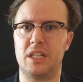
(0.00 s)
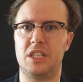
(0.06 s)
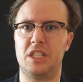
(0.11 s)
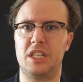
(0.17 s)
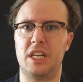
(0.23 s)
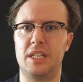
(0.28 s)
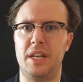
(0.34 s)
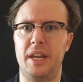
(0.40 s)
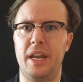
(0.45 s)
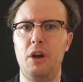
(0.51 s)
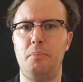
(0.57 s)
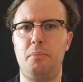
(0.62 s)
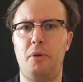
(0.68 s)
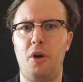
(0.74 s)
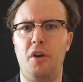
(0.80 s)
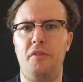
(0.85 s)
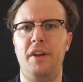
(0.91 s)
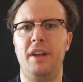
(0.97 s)
such as
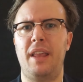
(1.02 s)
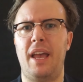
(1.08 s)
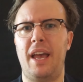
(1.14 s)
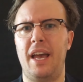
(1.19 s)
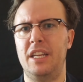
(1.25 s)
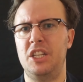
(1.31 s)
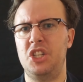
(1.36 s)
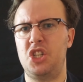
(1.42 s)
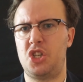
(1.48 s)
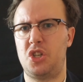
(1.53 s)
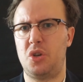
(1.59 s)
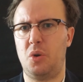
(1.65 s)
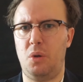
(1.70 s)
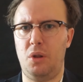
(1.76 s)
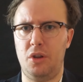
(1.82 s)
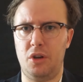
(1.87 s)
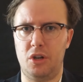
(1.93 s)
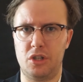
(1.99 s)
near-perfect head and
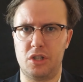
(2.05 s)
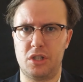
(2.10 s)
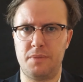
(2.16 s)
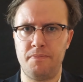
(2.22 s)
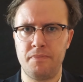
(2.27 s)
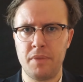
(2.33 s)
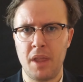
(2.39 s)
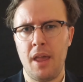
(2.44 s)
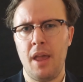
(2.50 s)
shoulders.